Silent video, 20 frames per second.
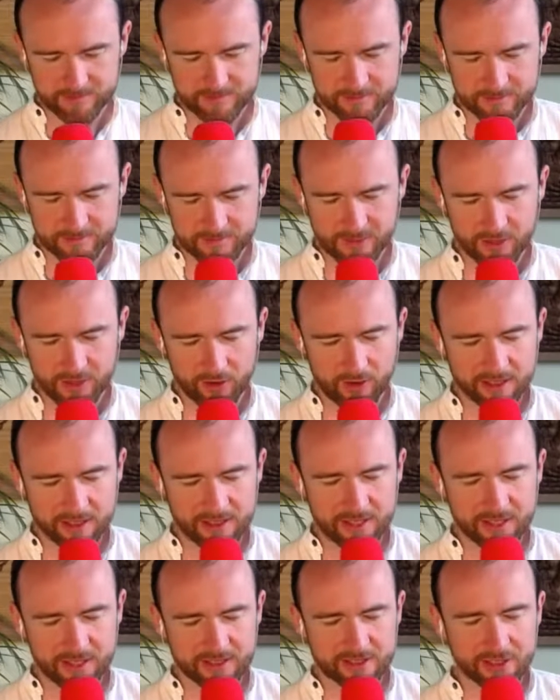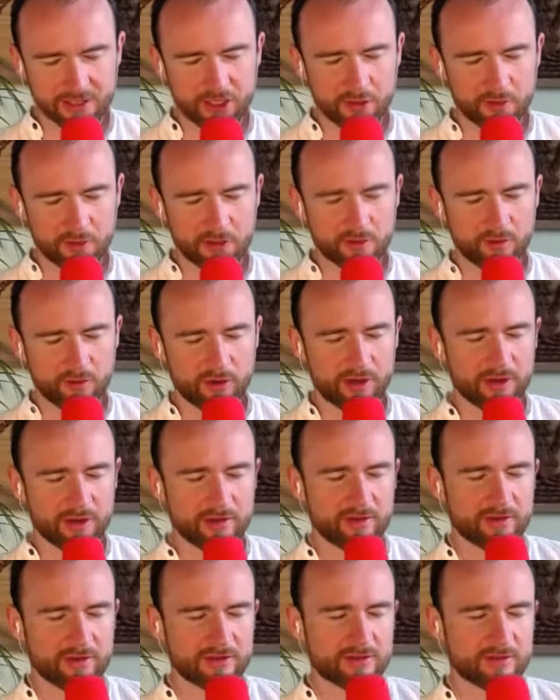It only takes a couple of
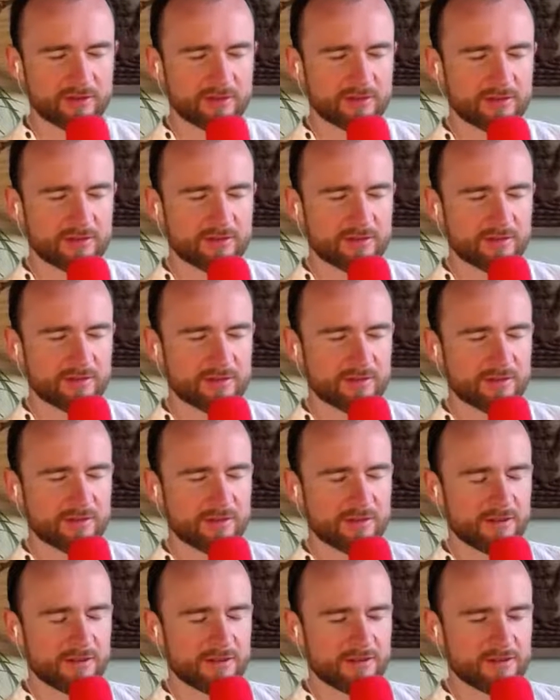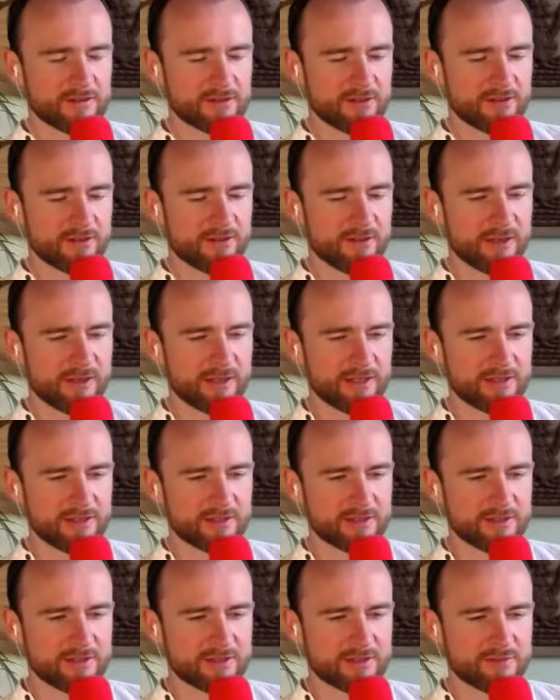breaths to find
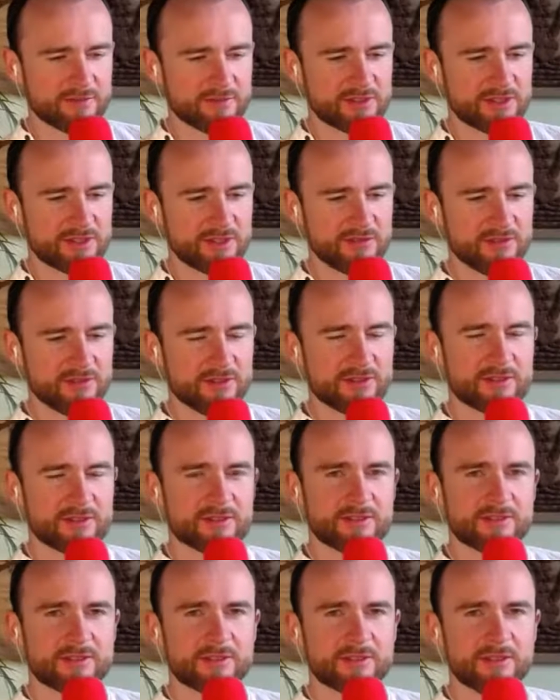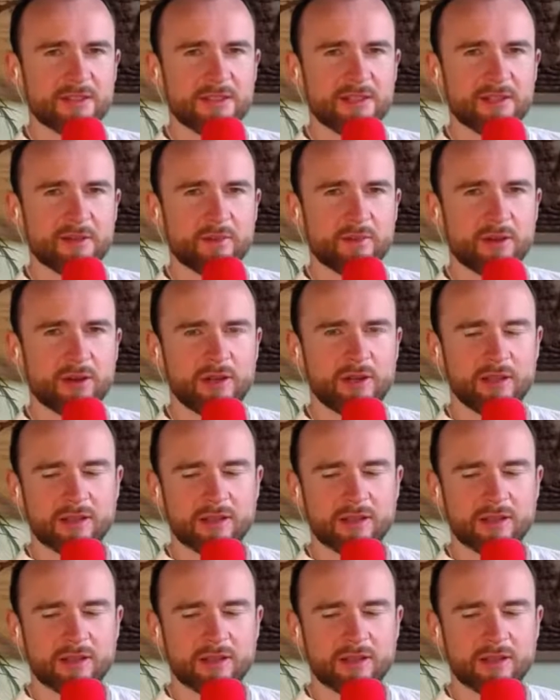some stillness in the body.